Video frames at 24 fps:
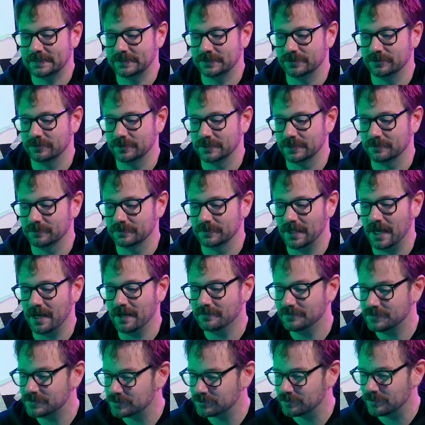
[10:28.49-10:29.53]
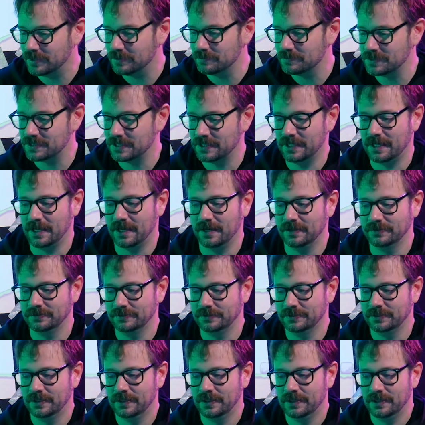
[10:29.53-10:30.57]
doing live streams again
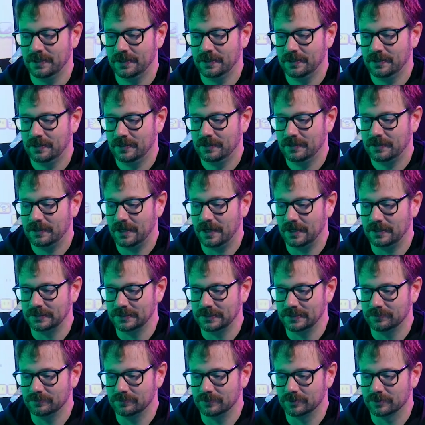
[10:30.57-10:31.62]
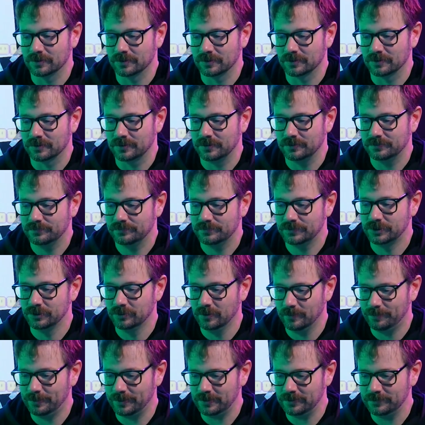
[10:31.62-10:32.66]
a little more
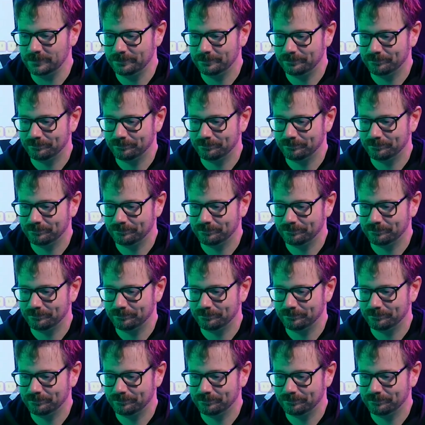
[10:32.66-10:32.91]
doable.